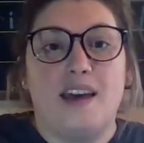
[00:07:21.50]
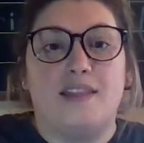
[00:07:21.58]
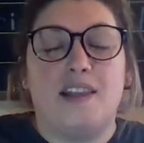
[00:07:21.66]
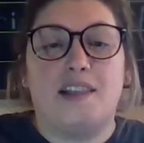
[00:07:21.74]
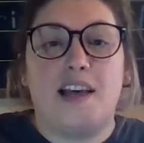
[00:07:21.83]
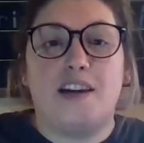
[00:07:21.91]

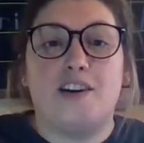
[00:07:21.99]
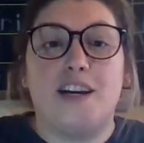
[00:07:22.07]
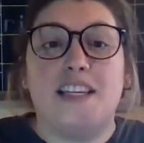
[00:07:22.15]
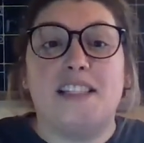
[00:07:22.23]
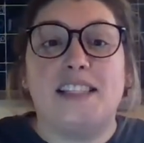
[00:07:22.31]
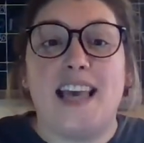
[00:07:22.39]
The letter
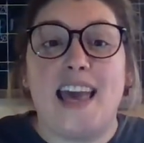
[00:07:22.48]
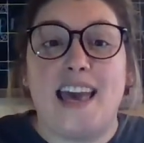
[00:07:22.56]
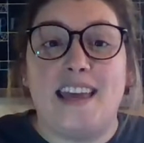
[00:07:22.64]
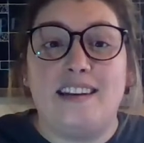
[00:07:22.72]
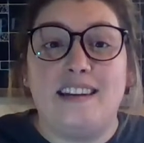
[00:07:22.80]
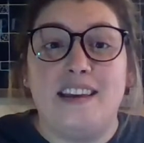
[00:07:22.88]
is
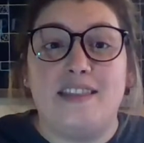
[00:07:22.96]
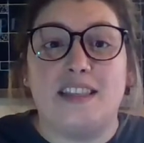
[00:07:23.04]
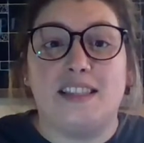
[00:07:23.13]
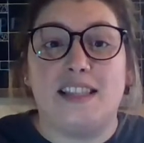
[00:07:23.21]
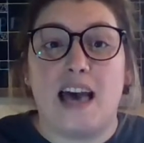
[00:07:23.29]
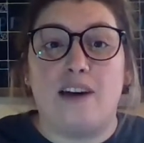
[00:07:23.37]
N. The
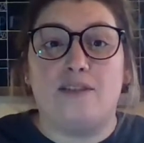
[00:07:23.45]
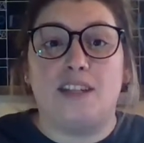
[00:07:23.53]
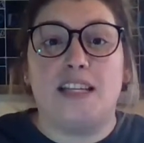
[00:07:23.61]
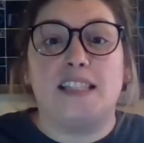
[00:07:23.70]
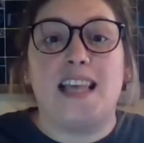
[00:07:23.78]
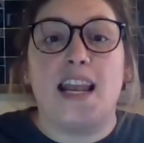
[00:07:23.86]
sound
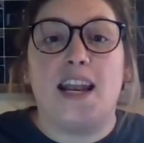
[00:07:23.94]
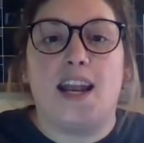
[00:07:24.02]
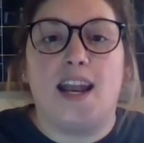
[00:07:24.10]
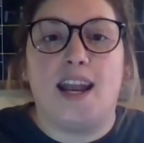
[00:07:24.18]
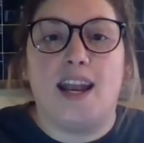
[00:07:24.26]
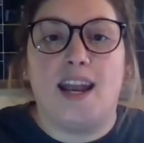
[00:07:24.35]
is
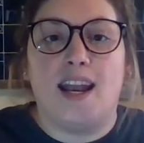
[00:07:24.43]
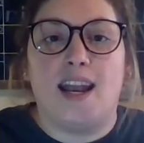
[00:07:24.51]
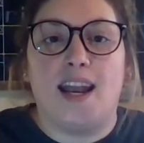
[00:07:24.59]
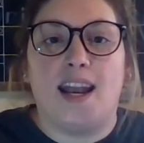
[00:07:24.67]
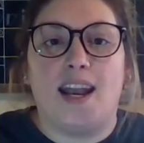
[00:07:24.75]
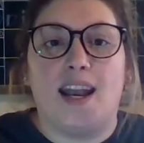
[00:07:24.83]

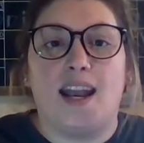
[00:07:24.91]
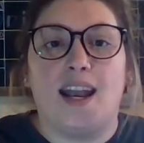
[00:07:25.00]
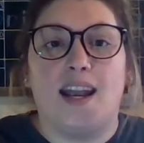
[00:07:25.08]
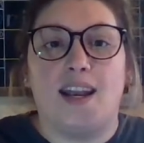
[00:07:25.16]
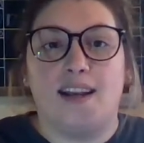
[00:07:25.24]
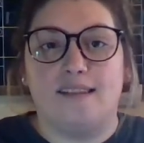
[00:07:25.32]

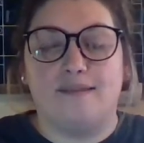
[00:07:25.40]
n.